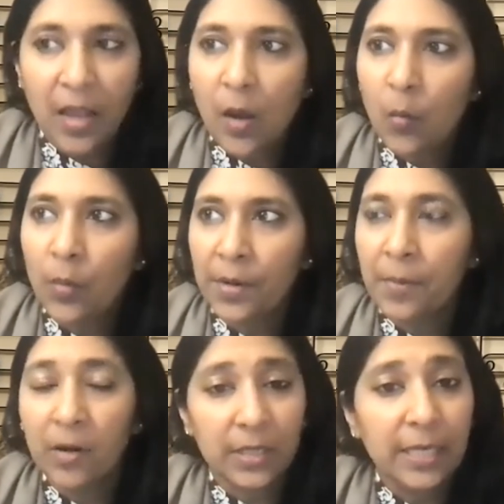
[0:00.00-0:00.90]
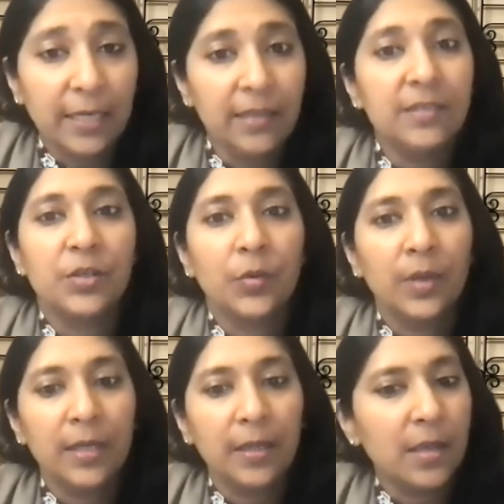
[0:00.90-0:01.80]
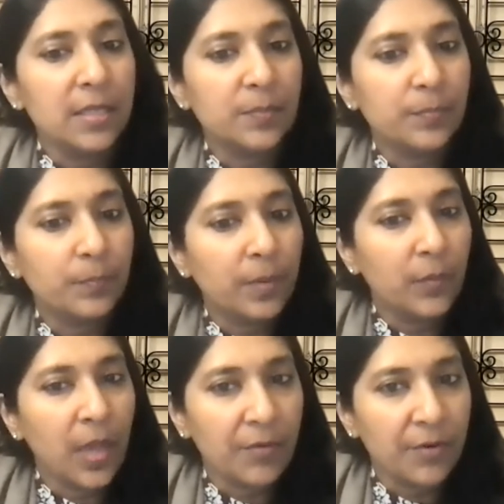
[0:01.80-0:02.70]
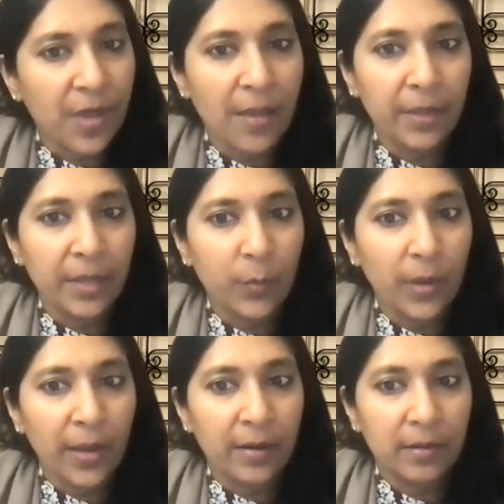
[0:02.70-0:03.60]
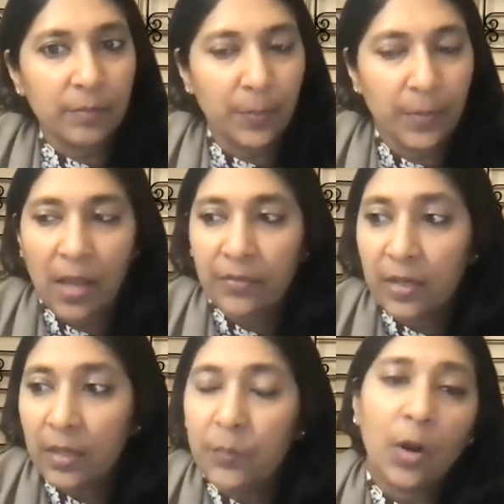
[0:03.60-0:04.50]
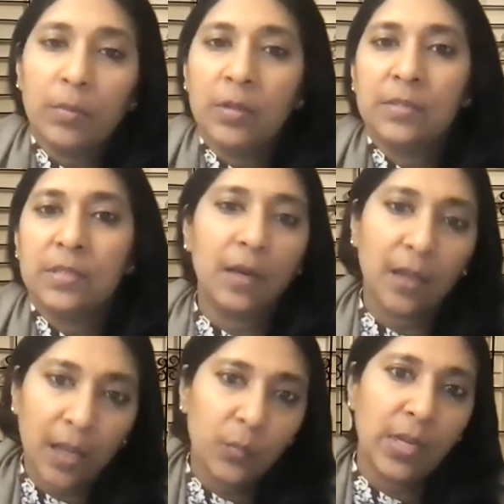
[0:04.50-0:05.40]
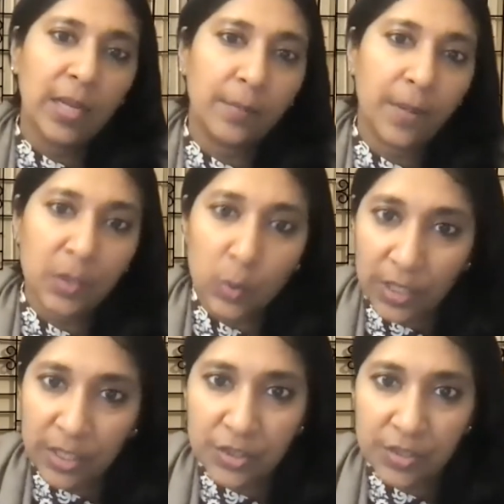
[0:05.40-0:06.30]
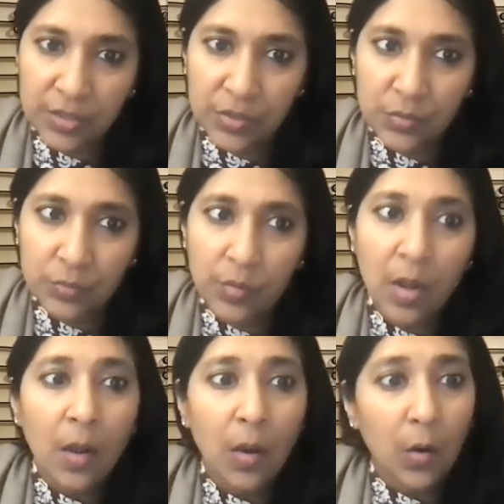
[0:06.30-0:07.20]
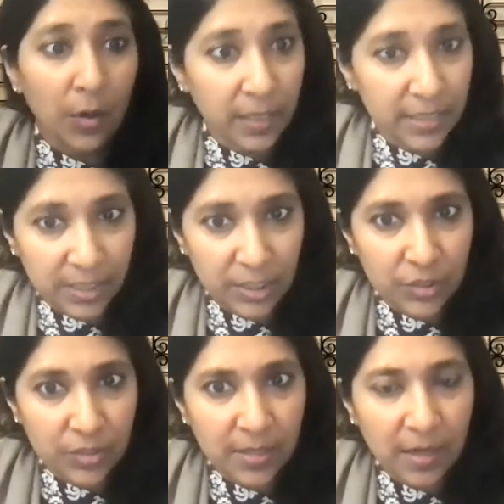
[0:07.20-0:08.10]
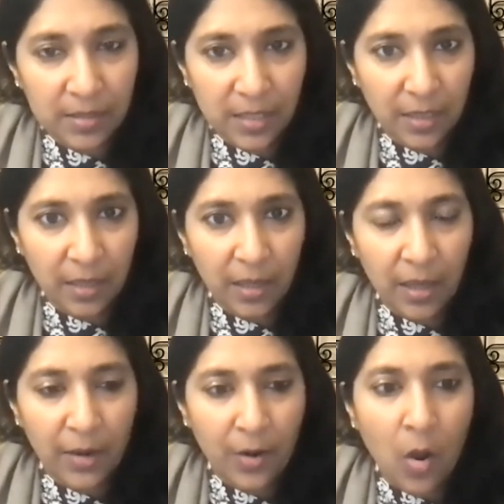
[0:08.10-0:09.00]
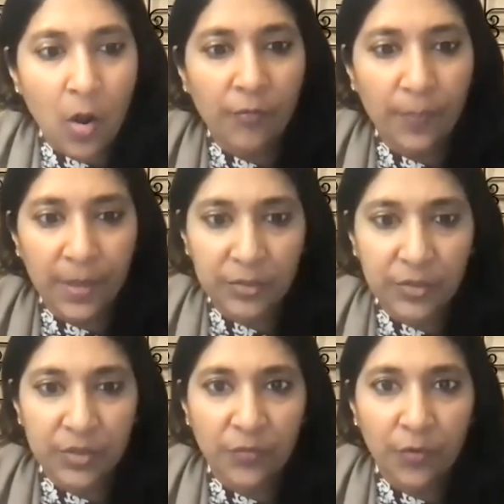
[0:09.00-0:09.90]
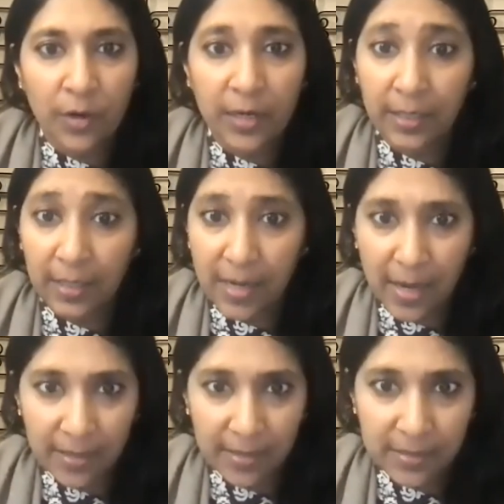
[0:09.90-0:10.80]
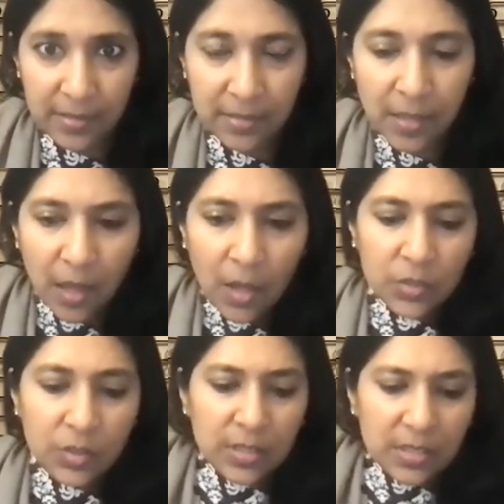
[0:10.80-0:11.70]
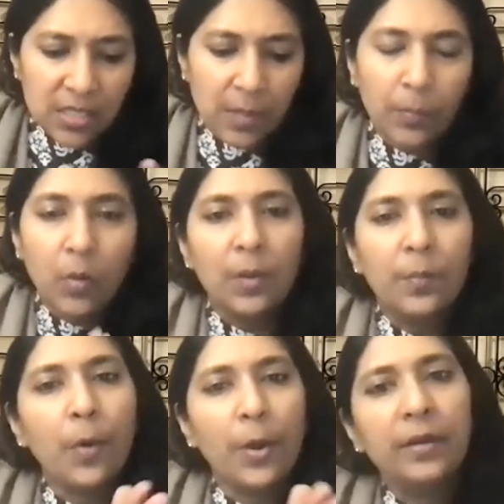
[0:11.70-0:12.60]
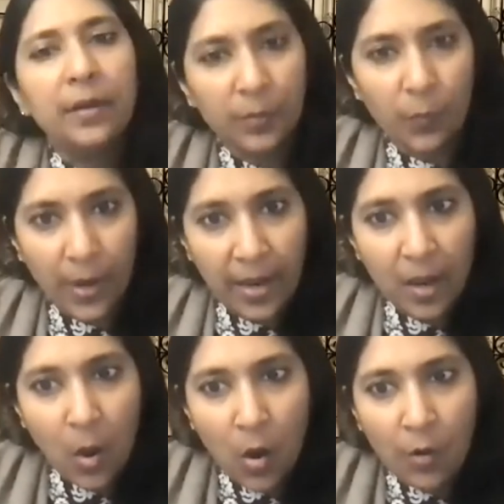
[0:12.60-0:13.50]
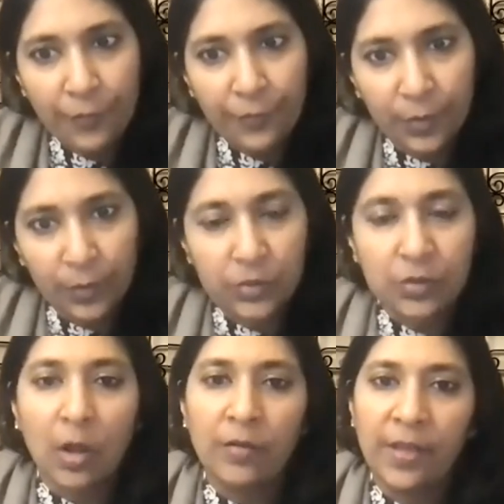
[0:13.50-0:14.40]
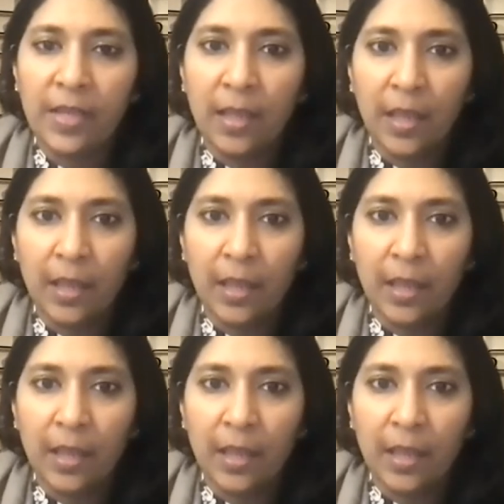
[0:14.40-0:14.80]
What about kidneys? In case we have a family where people have kidney problems, then again, we can make donations to organizations that are taking care of patients for kidney dialysis. So this is a more pointed way of, solving